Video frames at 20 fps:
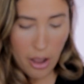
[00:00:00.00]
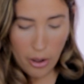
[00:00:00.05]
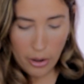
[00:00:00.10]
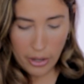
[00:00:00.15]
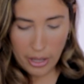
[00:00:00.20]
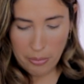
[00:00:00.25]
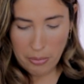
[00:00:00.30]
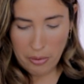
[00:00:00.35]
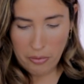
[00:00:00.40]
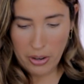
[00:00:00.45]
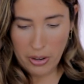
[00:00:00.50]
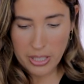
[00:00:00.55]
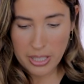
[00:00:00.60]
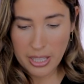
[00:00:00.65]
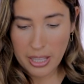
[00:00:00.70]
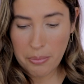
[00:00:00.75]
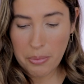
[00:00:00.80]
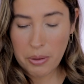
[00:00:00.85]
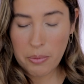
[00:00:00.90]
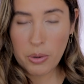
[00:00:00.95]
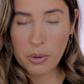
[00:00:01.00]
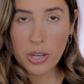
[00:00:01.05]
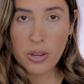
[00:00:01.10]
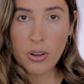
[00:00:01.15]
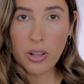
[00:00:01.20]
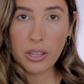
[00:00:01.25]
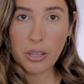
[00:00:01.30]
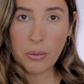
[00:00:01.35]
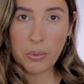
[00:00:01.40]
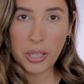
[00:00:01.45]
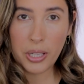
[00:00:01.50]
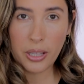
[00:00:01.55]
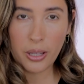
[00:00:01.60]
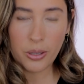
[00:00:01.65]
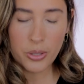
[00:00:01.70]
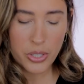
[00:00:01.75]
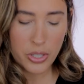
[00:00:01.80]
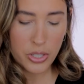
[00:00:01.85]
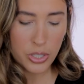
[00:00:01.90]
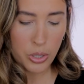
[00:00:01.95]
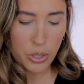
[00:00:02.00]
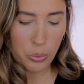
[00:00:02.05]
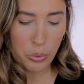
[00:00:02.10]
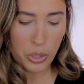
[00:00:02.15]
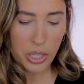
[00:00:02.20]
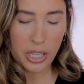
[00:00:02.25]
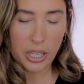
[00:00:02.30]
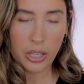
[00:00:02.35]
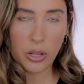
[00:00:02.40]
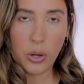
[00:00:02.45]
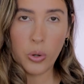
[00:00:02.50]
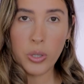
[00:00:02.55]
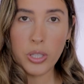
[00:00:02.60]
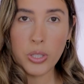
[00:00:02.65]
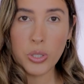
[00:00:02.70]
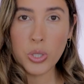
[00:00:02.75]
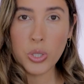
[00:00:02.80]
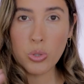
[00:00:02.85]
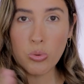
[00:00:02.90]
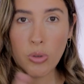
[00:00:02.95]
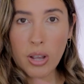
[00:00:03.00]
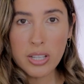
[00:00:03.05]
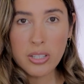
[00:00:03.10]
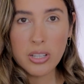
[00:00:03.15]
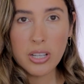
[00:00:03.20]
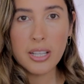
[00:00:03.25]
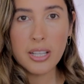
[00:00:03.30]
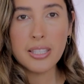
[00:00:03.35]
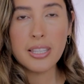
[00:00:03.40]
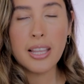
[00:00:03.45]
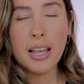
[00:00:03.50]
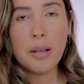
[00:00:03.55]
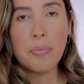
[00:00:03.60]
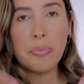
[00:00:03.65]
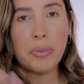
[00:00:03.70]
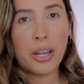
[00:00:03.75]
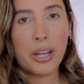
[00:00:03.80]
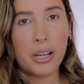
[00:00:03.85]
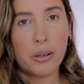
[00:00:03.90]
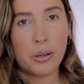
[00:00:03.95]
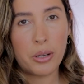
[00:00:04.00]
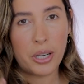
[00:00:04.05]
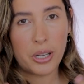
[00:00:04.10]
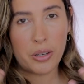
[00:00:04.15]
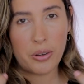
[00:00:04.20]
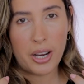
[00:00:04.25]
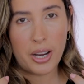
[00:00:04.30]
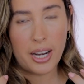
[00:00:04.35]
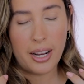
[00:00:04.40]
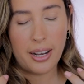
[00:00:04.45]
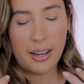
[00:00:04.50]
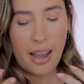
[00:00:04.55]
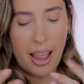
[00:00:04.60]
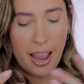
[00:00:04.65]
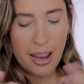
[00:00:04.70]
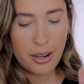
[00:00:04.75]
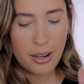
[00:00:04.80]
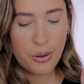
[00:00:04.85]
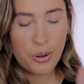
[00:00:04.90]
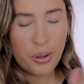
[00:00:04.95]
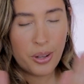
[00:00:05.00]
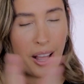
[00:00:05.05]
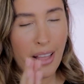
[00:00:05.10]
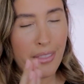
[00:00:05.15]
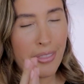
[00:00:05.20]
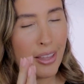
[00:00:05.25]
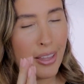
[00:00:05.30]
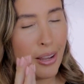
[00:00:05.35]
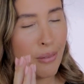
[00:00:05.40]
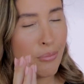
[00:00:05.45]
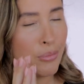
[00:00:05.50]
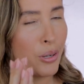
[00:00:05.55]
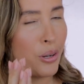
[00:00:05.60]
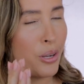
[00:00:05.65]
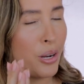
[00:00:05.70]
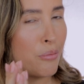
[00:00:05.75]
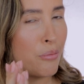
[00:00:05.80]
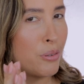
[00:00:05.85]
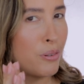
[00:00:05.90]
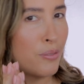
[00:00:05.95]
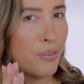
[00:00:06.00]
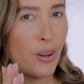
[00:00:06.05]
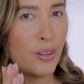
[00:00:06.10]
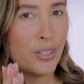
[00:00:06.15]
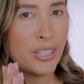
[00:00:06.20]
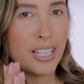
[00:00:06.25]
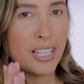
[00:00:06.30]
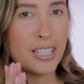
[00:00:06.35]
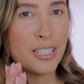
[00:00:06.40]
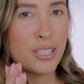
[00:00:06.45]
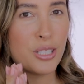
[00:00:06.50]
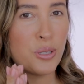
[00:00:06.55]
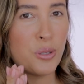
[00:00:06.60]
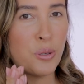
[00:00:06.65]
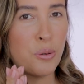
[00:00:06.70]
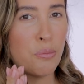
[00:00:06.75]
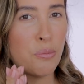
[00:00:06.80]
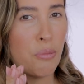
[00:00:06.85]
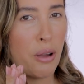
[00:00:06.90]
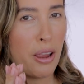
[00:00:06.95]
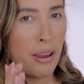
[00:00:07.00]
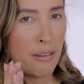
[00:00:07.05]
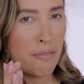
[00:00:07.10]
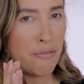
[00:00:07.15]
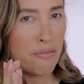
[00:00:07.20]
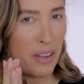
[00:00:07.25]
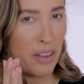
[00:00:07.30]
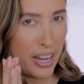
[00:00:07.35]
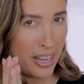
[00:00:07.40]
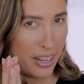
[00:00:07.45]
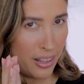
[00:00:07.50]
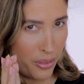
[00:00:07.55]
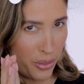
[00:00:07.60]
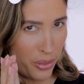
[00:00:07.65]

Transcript: Okay, my friends, let me bring you a little bit closer so we can go into swatches, then I'm going to create a light look, and then I'm going to move on into my final